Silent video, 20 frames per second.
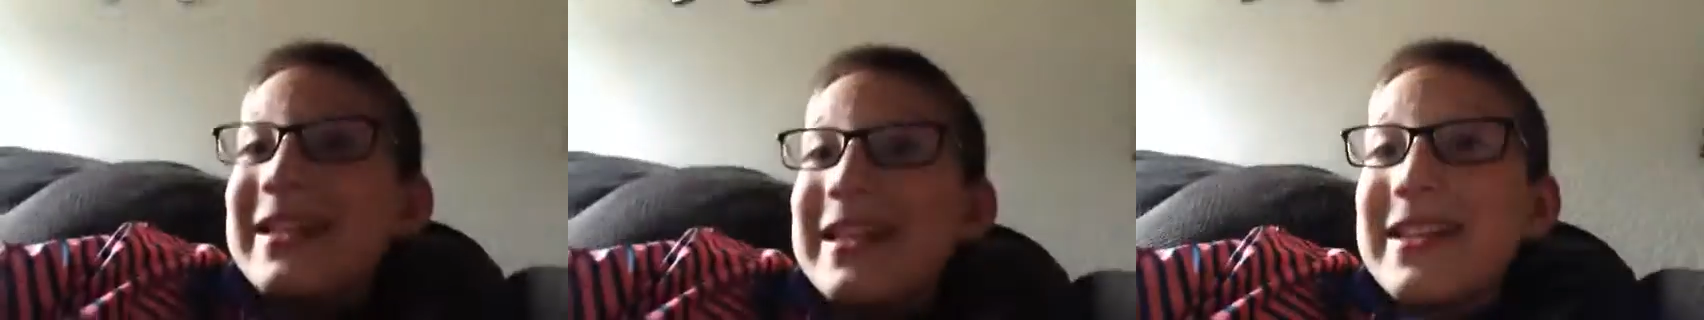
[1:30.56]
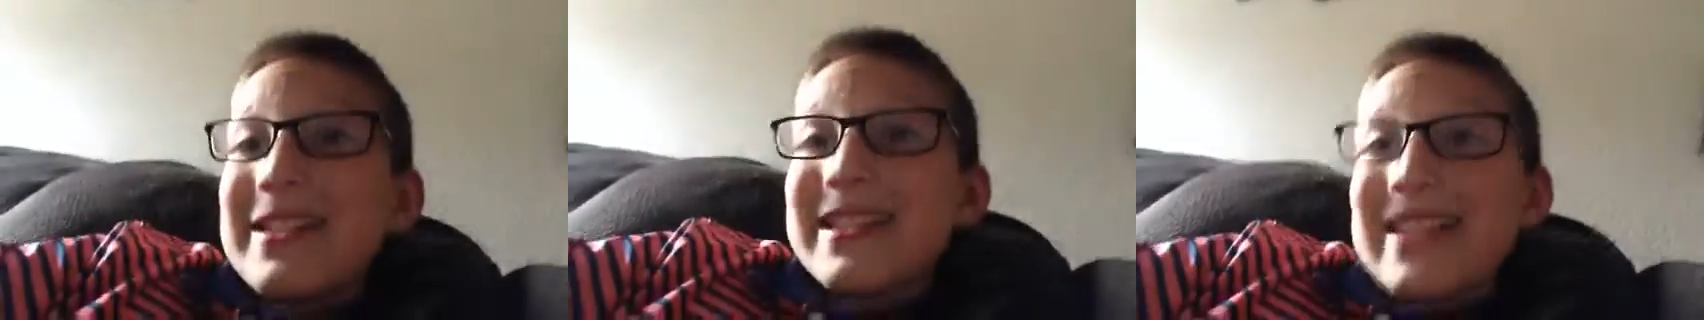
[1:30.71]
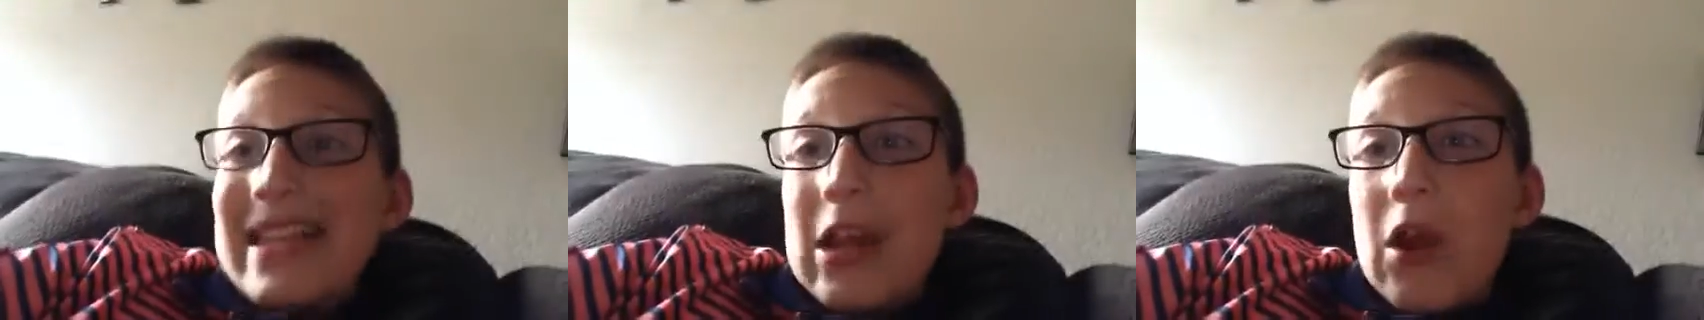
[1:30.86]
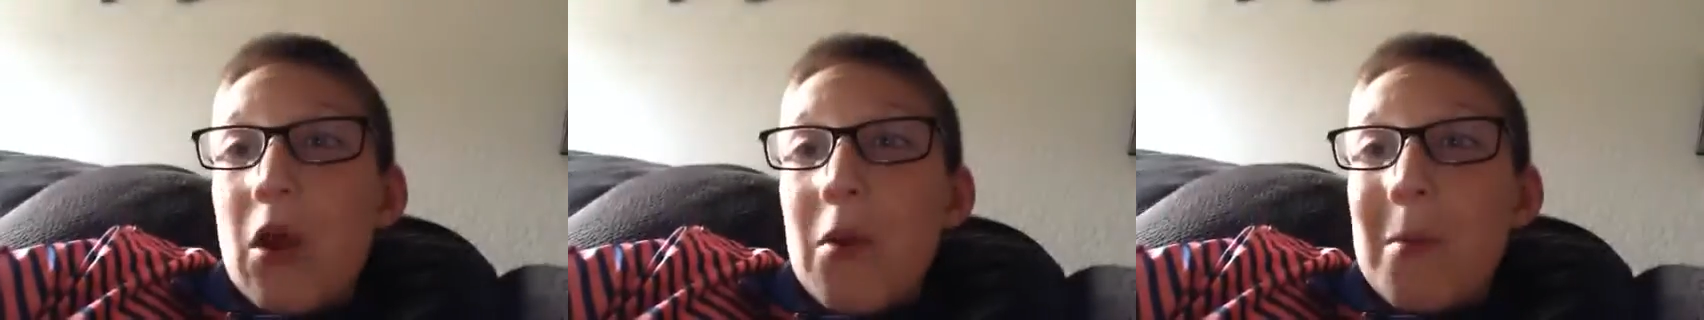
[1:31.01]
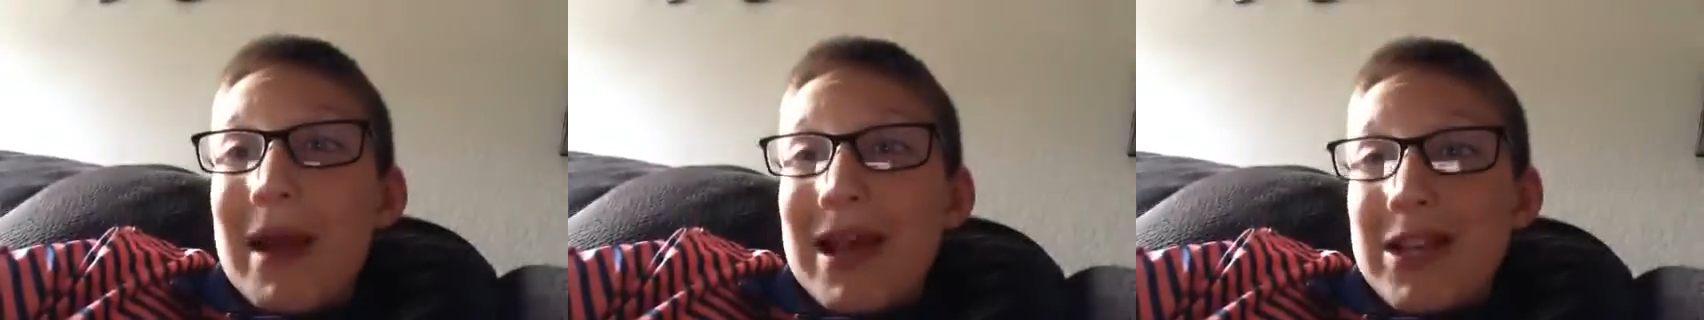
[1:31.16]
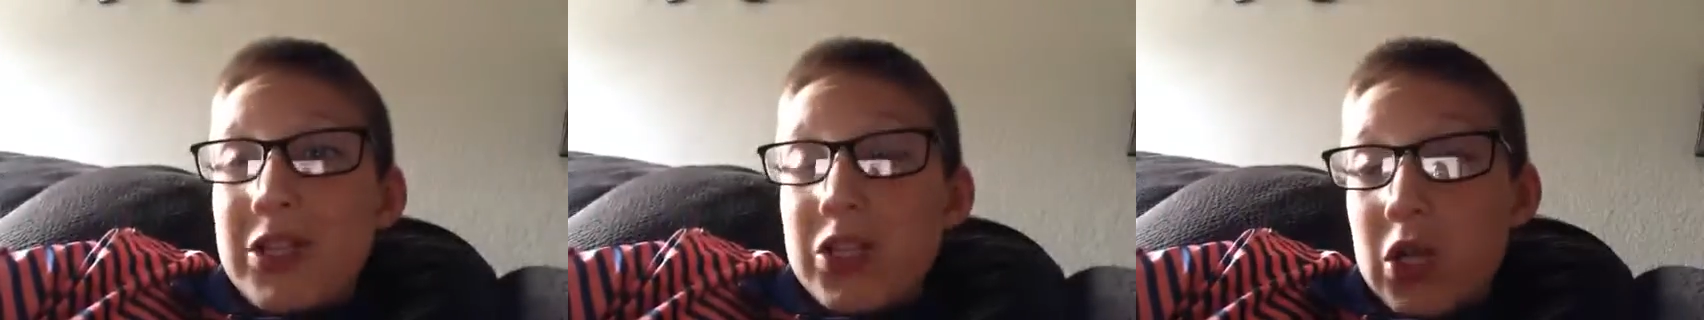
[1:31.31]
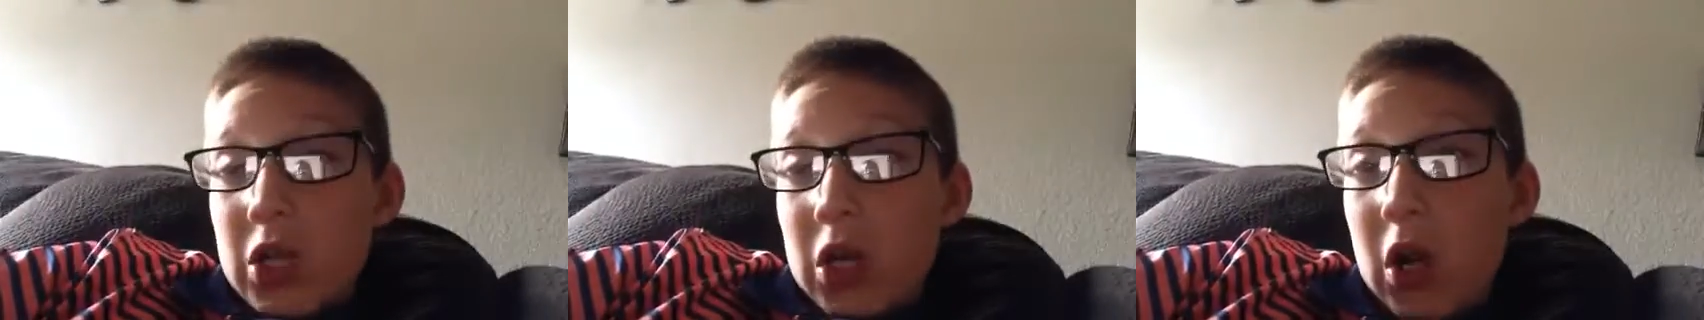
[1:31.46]
did say on my
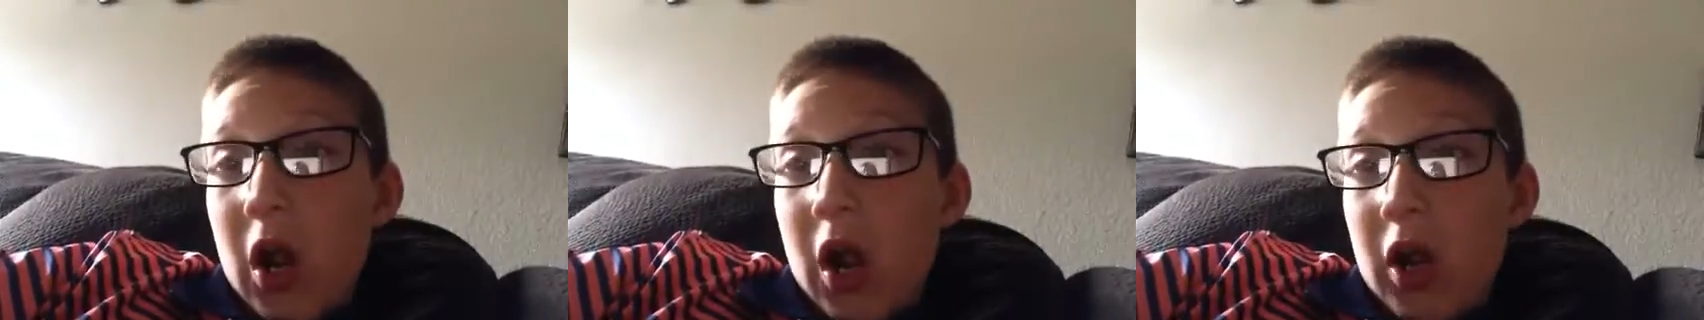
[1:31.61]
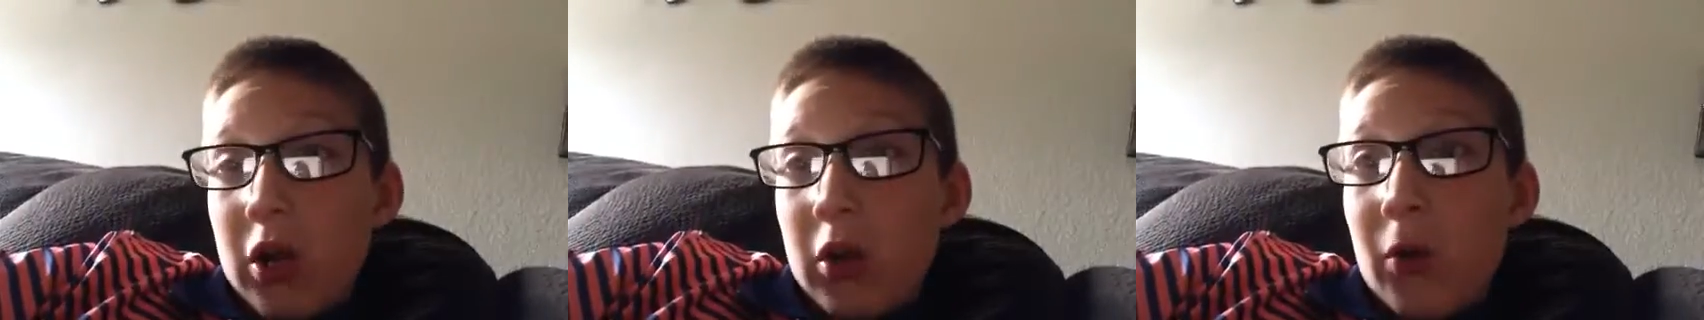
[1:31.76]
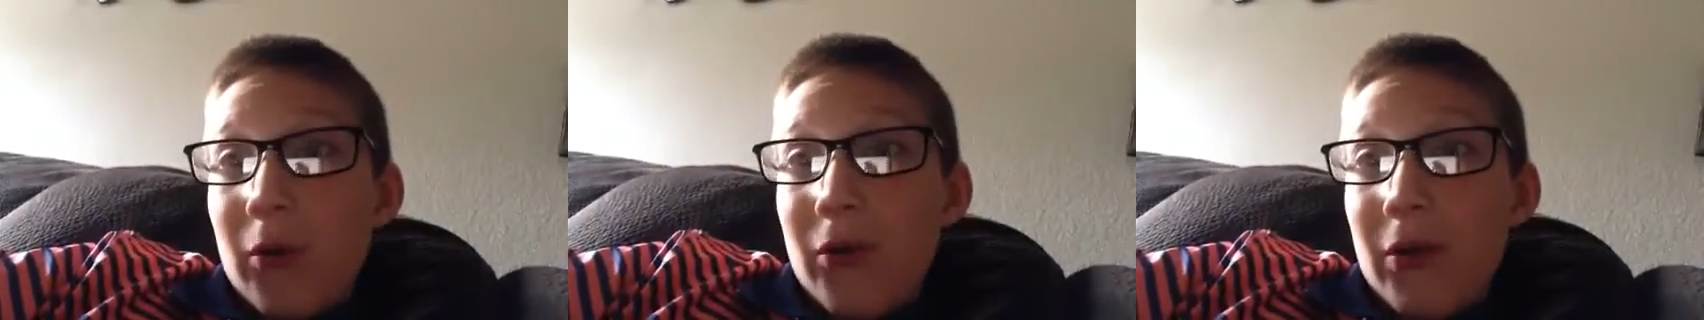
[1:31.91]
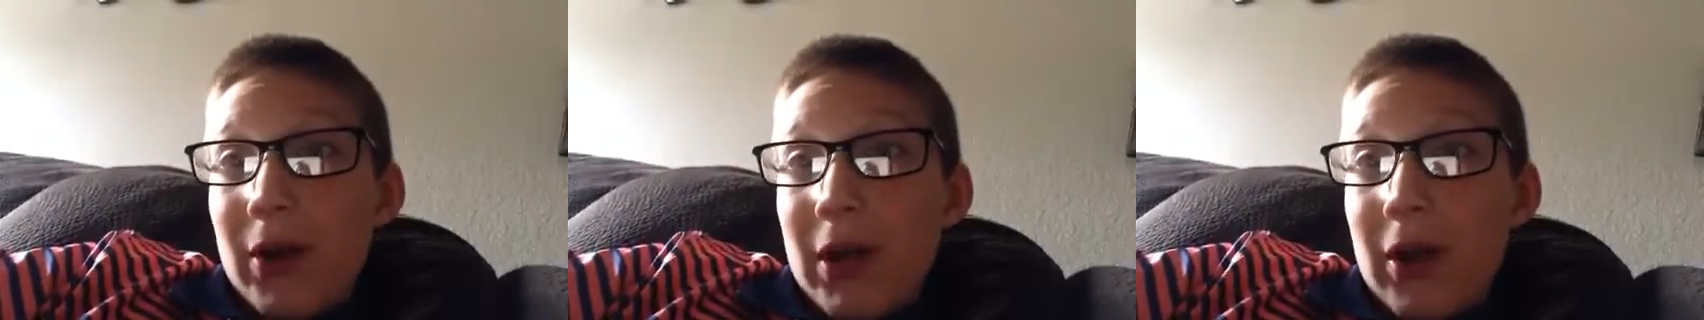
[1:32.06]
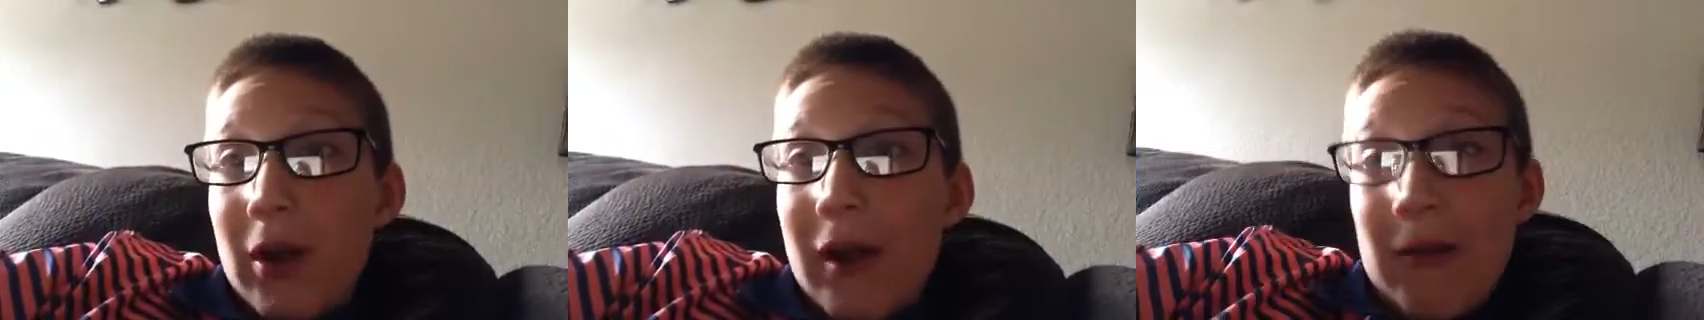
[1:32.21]
Chicago video